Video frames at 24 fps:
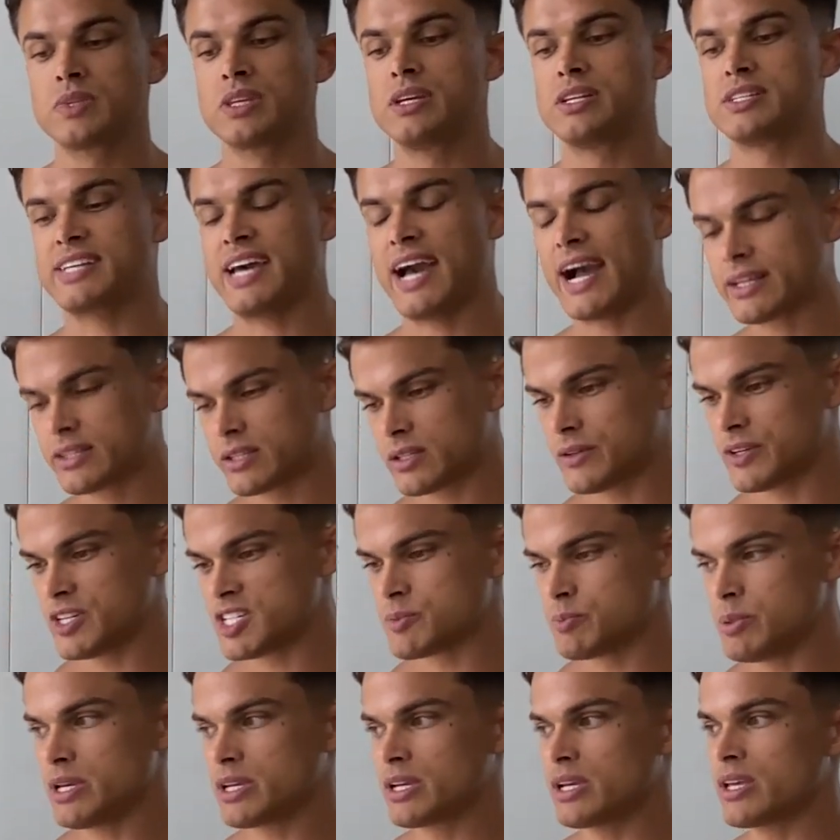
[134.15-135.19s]
tactically
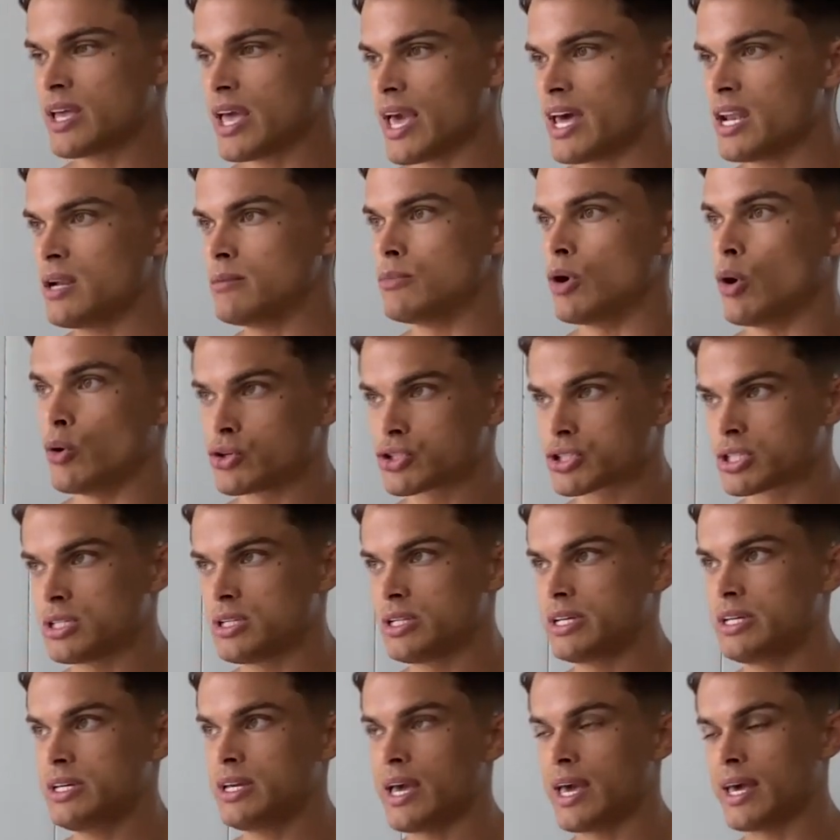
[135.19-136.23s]
speaking and
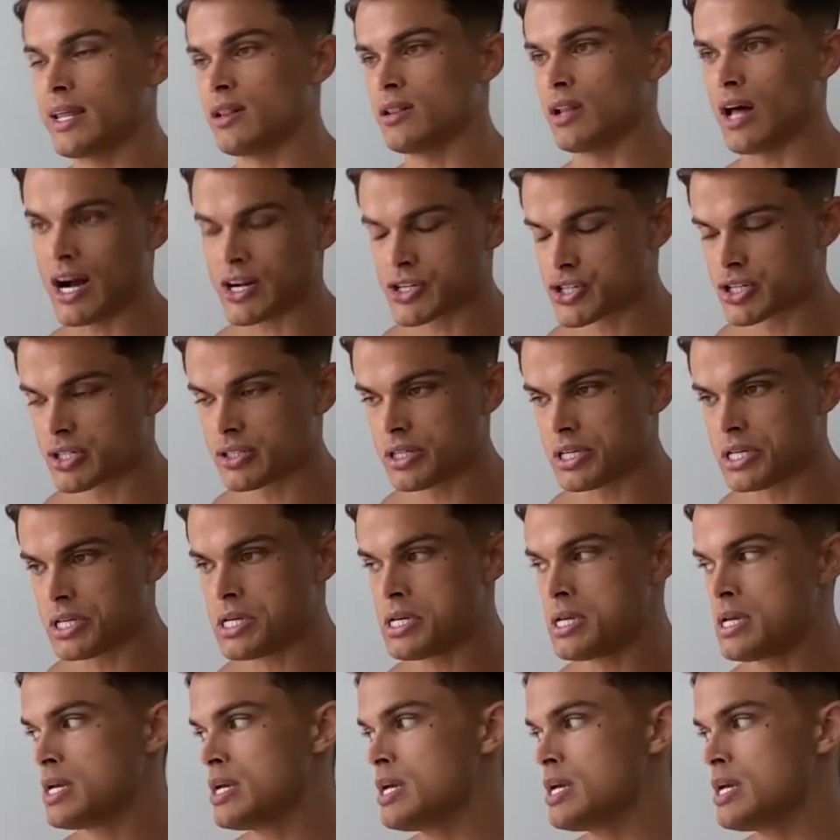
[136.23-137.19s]
emotionally and logically,